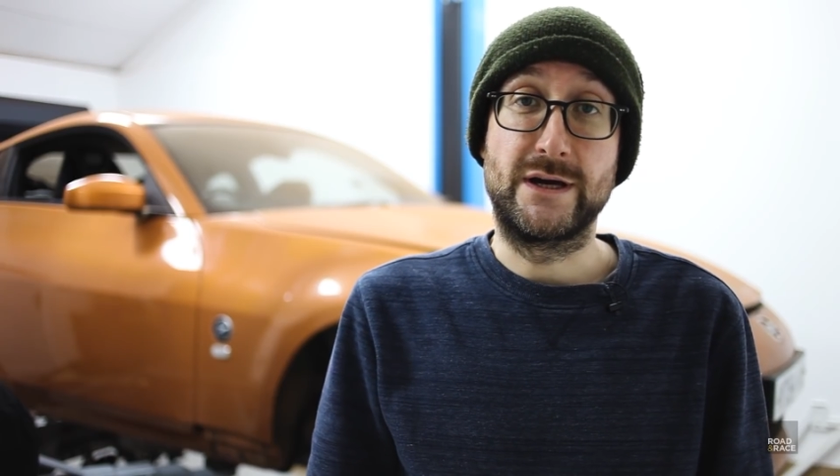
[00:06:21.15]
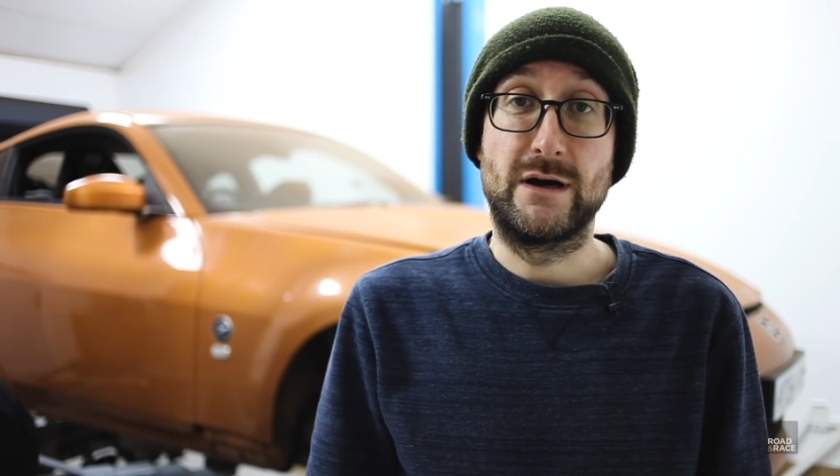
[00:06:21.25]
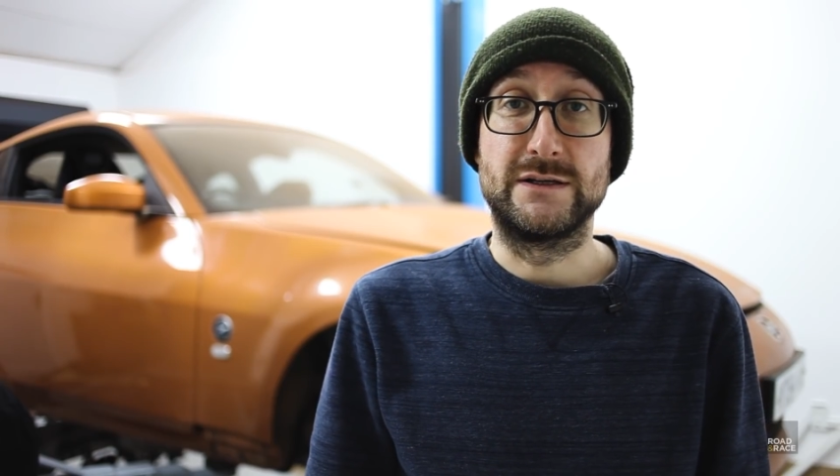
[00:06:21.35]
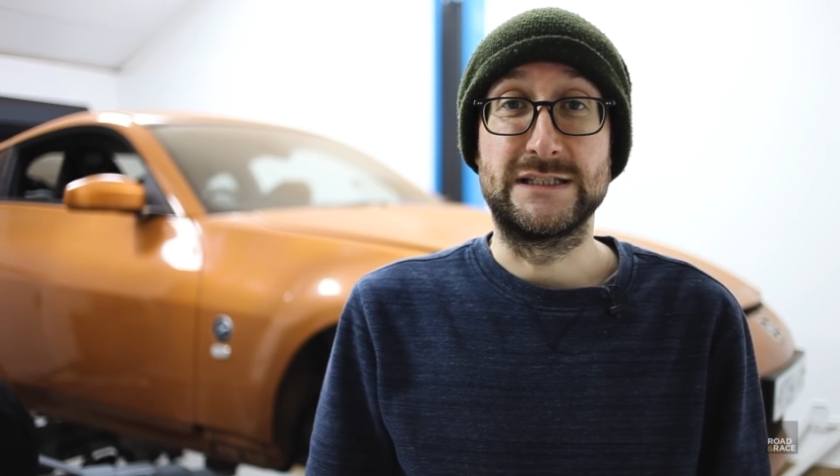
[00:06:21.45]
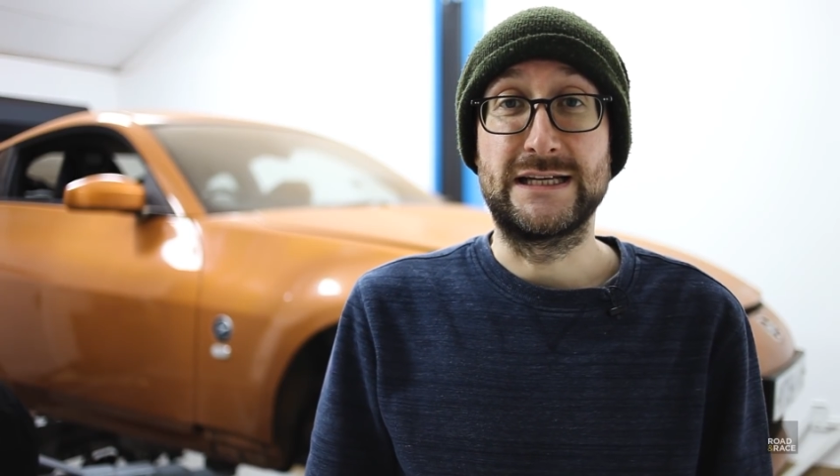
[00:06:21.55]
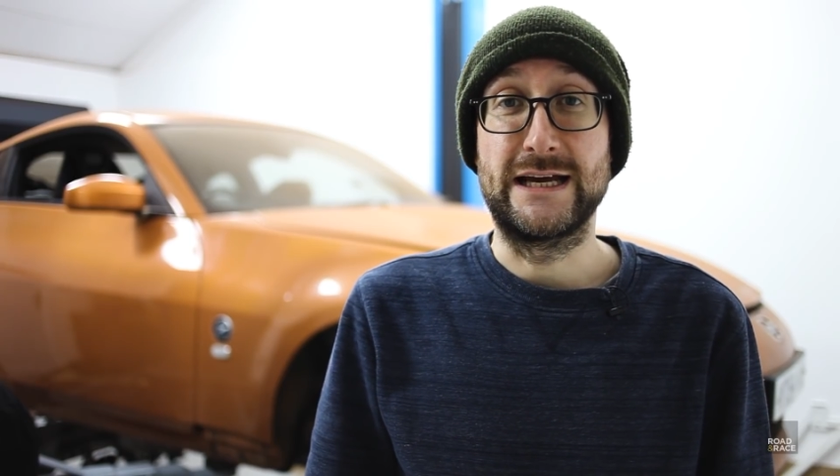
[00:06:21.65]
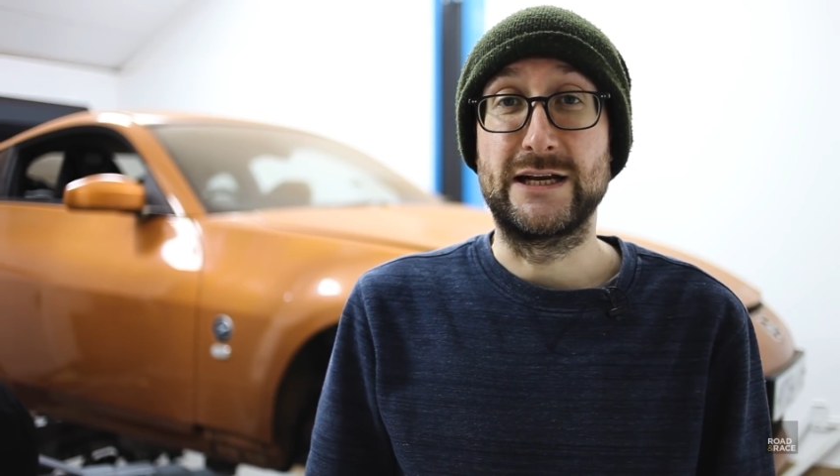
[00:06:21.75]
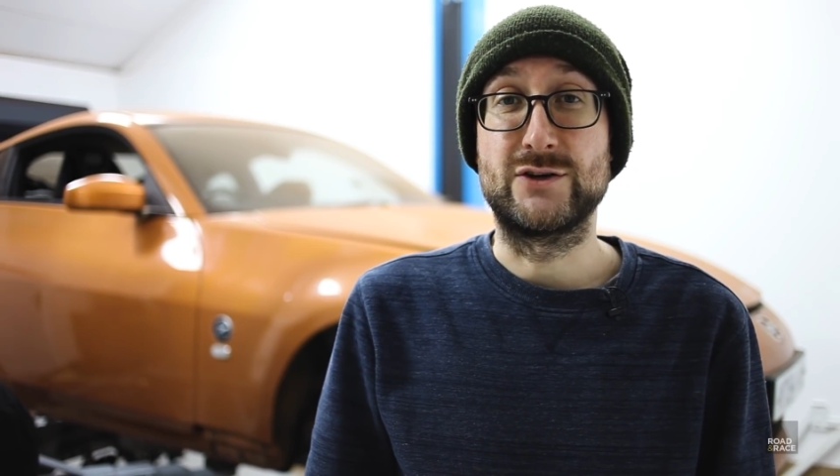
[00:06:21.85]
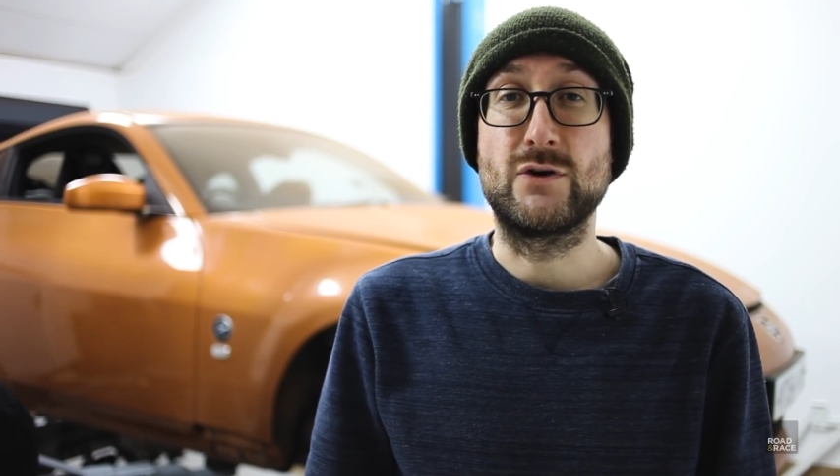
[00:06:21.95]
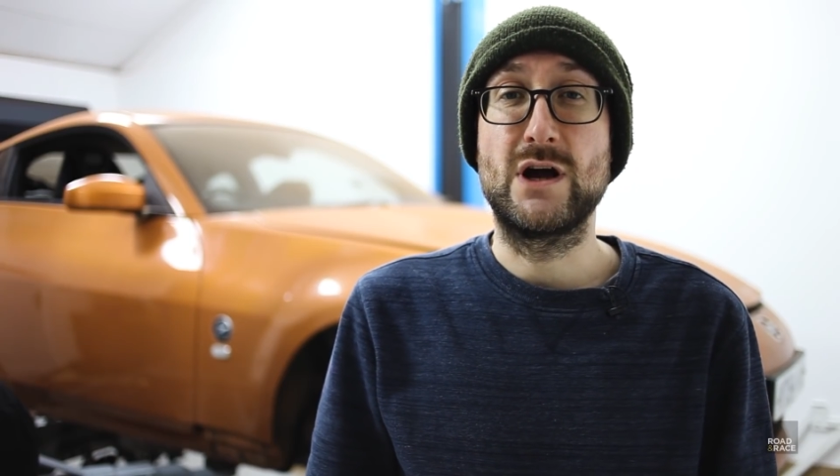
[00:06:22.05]
the car as a
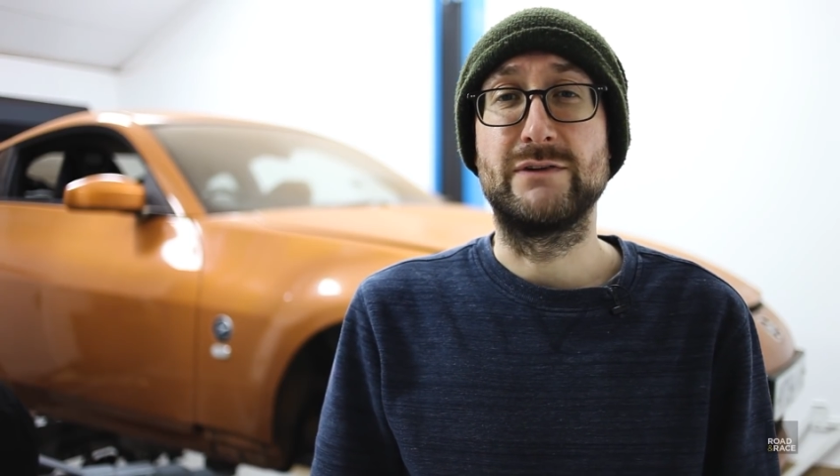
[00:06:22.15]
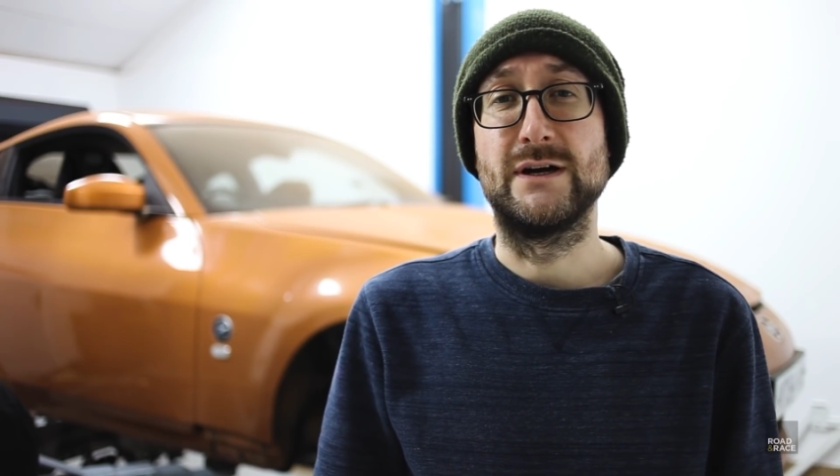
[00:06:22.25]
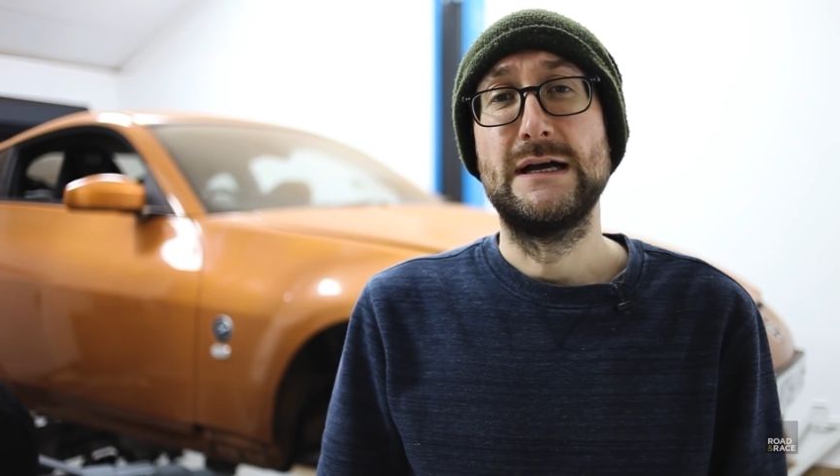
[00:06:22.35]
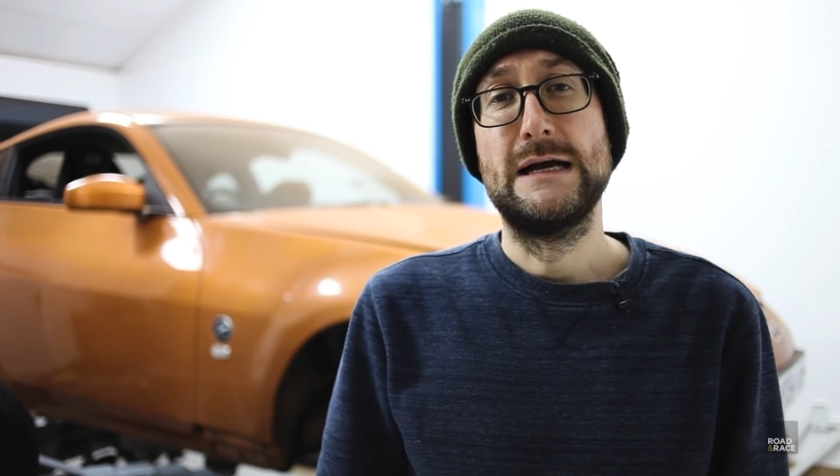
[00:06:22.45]
daily driver.